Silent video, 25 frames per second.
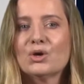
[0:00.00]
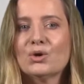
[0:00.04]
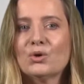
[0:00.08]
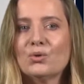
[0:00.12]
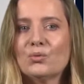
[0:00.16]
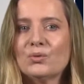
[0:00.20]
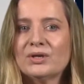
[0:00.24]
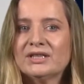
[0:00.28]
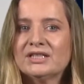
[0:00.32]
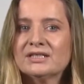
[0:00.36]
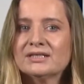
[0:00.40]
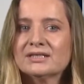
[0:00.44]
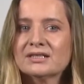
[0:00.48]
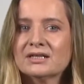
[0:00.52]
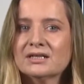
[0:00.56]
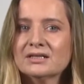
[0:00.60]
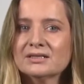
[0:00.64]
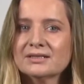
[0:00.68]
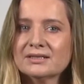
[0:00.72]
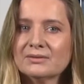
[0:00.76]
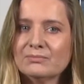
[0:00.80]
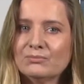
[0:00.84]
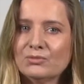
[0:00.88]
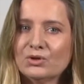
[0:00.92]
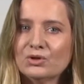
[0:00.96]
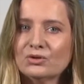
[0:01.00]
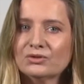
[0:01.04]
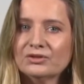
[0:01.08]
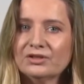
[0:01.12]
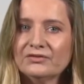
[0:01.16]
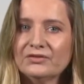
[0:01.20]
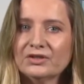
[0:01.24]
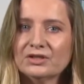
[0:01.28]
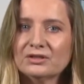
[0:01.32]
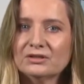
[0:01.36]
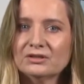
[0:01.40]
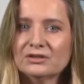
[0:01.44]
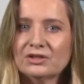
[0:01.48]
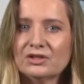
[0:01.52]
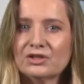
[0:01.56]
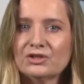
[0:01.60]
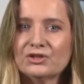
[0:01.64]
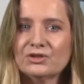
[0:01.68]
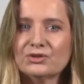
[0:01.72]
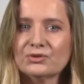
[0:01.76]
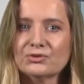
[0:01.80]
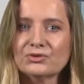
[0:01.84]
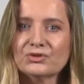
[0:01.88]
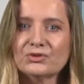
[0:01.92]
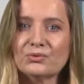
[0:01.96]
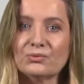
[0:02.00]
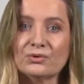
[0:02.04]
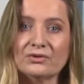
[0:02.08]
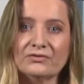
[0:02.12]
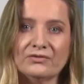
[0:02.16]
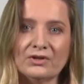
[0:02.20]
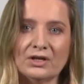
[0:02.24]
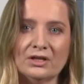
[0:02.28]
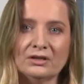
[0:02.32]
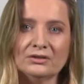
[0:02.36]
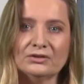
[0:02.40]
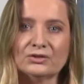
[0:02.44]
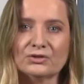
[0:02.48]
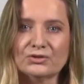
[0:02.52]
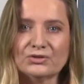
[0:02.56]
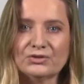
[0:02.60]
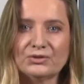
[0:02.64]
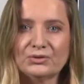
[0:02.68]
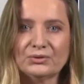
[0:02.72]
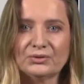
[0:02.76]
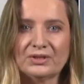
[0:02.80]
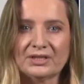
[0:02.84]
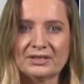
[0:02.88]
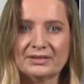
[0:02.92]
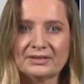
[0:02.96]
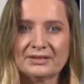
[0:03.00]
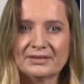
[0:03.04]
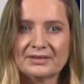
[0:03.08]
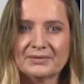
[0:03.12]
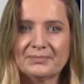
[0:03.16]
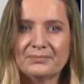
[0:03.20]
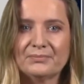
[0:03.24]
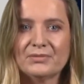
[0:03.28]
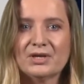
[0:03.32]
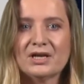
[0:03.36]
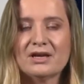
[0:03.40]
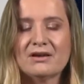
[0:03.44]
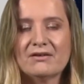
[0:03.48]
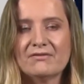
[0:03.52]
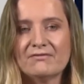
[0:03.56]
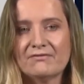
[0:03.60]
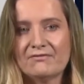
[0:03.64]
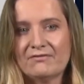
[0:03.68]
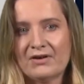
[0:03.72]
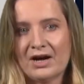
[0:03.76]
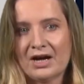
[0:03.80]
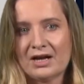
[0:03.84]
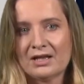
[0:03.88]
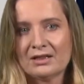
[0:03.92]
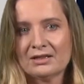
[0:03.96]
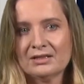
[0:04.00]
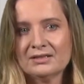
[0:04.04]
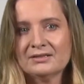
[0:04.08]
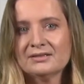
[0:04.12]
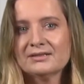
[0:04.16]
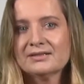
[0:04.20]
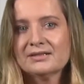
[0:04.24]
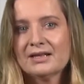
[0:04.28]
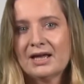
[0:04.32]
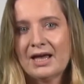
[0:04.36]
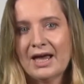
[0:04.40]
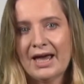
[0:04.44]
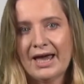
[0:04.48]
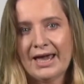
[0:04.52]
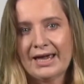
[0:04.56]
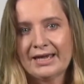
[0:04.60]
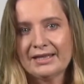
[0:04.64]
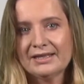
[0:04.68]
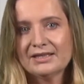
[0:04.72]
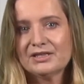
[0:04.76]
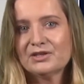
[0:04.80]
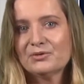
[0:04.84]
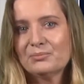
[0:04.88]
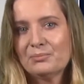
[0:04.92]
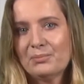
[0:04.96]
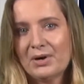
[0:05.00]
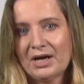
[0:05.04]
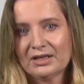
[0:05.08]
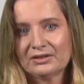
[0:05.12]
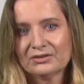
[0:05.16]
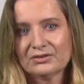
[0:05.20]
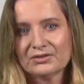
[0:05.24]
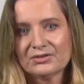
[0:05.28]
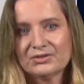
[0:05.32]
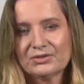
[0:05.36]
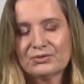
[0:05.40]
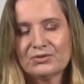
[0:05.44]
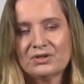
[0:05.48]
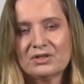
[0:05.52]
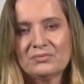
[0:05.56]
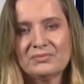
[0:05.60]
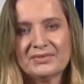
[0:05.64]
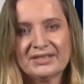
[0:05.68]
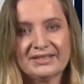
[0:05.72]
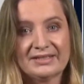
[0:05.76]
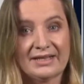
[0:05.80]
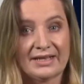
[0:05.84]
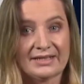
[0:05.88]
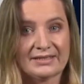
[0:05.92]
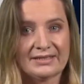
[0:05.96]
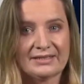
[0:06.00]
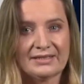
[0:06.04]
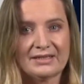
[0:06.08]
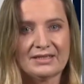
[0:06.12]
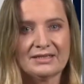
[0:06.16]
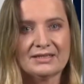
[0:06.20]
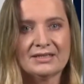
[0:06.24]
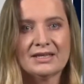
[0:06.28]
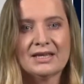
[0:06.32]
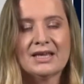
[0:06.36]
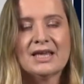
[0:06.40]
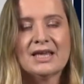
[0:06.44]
We discussed more difficult issues with older students. Violence, hate, pathostream, sexting,